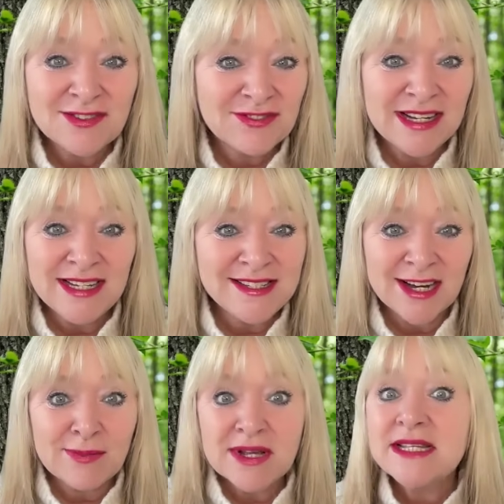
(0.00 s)
I really
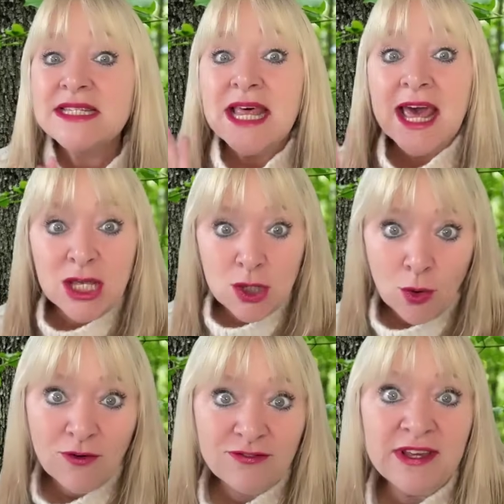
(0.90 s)
don't, because they're
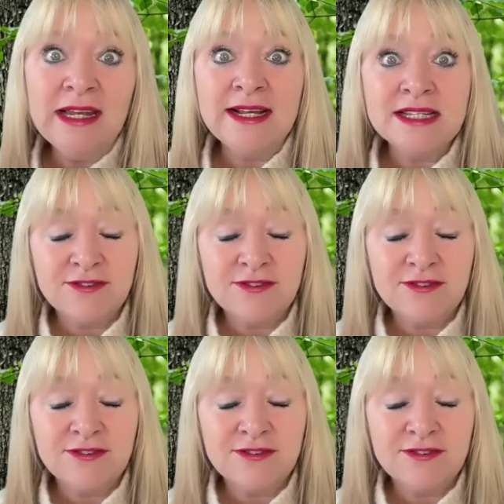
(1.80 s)
your feelings.